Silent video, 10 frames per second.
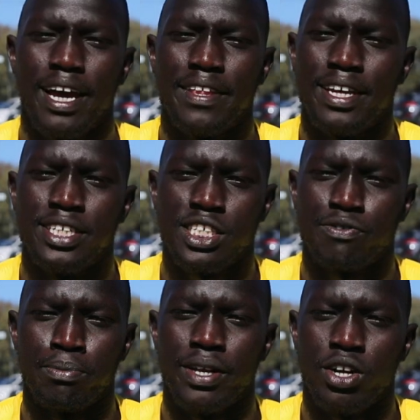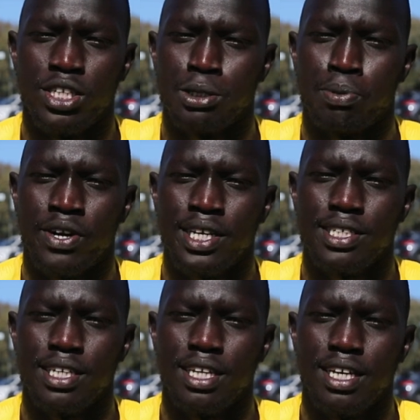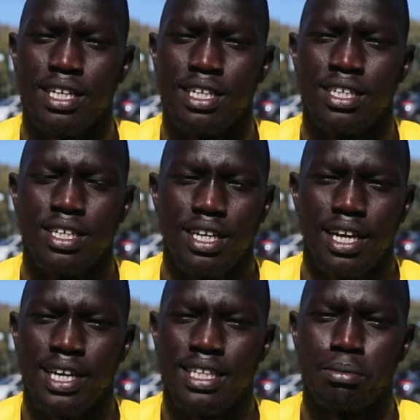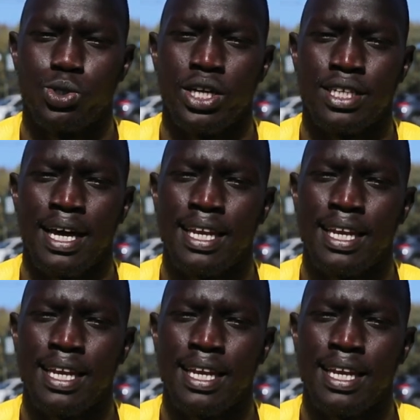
and then just from there on, I just progressed and uh, ended up joining the